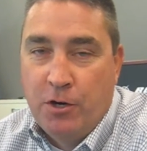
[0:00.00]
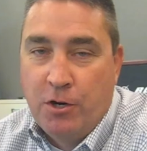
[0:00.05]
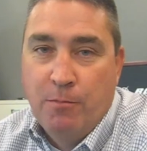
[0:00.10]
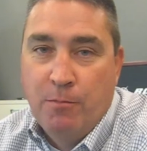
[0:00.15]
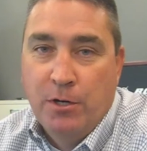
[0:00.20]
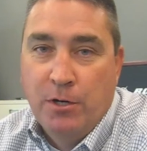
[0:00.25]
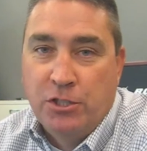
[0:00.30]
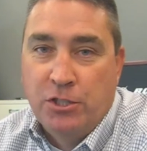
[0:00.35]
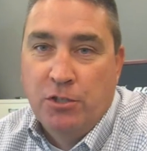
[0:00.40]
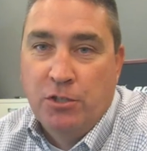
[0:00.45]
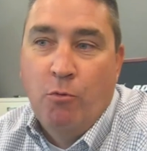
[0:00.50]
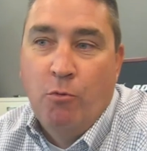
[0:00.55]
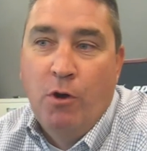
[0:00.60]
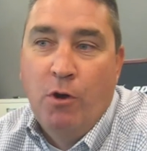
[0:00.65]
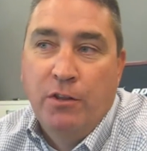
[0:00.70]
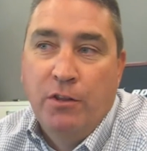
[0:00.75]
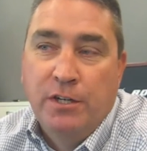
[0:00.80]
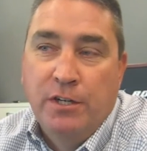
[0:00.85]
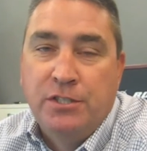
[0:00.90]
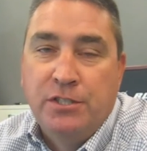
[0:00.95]
For commercial.
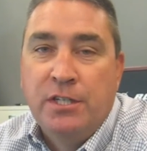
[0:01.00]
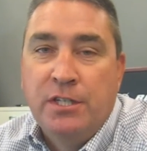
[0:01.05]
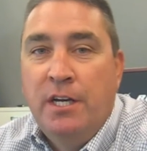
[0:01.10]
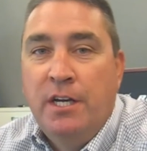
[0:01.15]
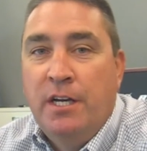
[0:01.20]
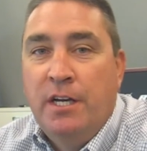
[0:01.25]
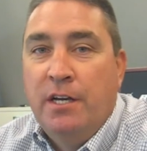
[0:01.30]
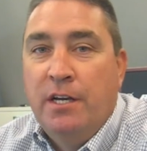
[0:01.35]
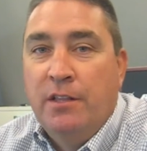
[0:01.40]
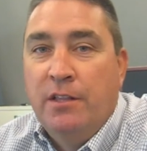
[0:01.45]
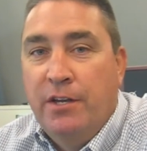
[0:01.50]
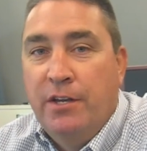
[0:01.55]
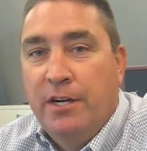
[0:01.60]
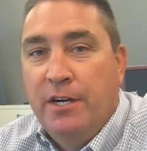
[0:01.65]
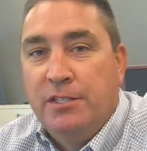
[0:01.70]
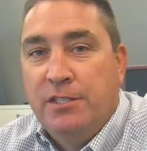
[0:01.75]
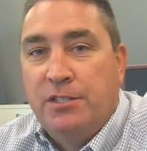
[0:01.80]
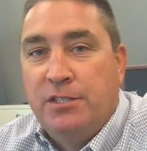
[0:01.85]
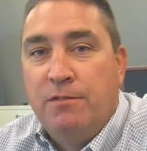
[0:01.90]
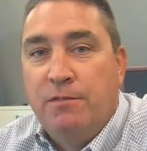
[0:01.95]
Well,
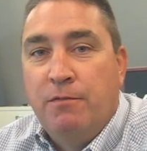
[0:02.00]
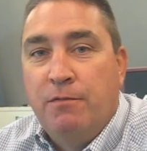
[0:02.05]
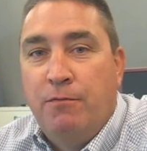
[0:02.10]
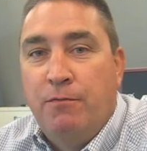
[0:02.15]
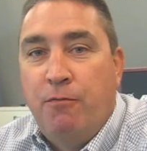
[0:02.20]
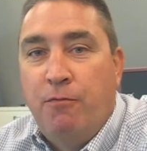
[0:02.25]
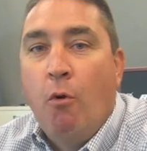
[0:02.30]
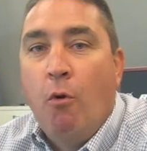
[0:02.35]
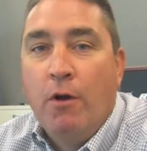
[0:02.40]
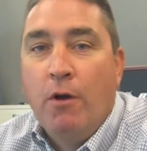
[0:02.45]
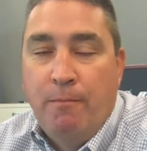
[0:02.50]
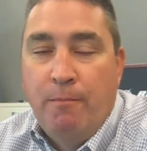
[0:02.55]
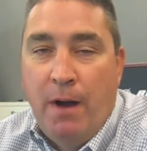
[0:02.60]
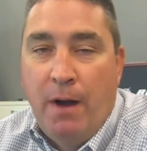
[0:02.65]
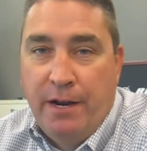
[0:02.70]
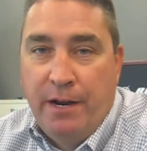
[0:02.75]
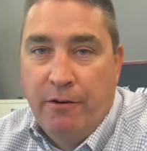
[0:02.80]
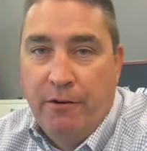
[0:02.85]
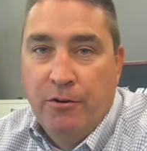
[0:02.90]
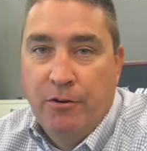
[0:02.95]
there's 4 in
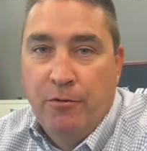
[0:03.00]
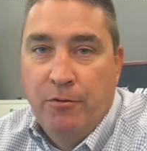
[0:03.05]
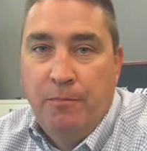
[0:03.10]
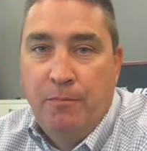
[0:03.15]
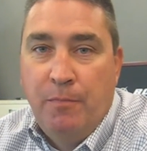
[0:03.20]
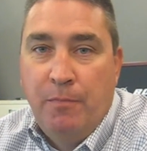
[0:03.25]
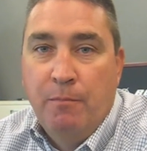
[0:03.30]
my group,